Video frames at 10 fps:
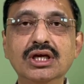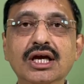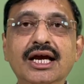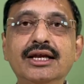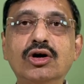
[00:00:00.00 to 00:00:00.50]

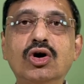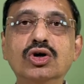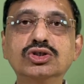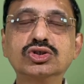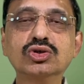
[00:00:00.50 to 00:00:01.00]
and
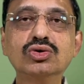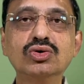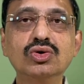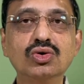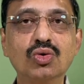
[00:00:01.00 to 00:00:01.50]
also
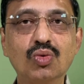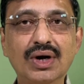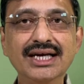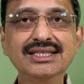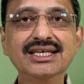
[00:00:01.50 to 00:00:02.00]

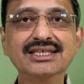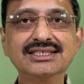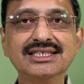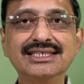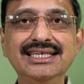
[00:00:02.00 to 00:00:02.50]
why there is
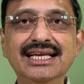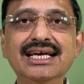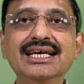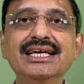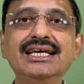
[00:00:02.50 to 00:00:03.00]
a
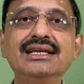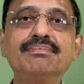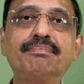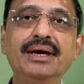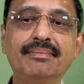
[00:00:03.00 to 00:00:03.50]
delay in
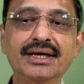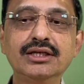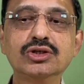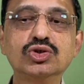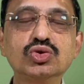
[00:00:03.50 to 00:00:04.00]

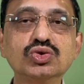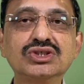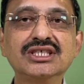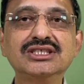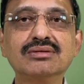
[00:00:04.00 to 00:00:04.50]
payment to
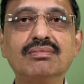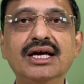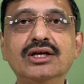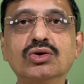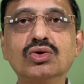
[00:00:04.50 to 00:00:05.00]
such
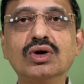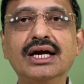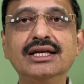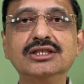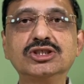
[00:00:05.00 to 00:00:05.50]
micro
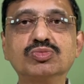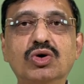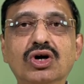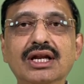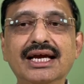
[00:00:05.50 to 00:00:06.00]
and
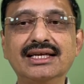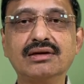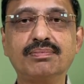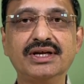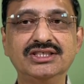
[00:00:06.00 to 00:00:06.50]
small
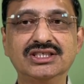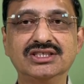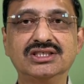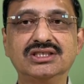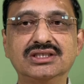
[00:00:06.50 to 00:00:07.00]

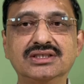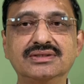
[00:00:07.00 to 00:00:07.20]
enterprises.